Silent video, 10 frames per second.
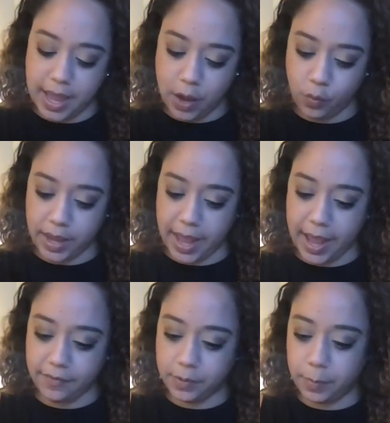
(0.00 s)
And we
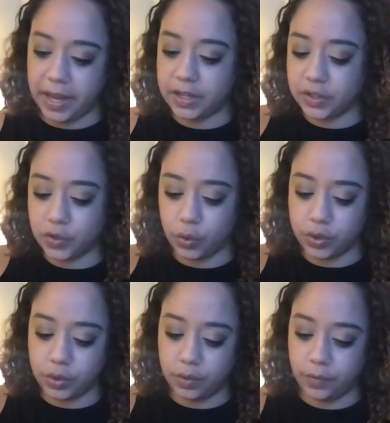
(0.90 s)
have the Page of Swords
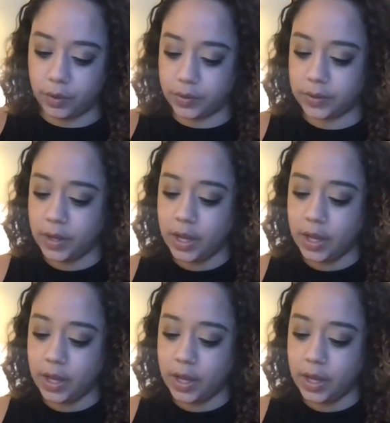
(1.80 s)
in the reverse.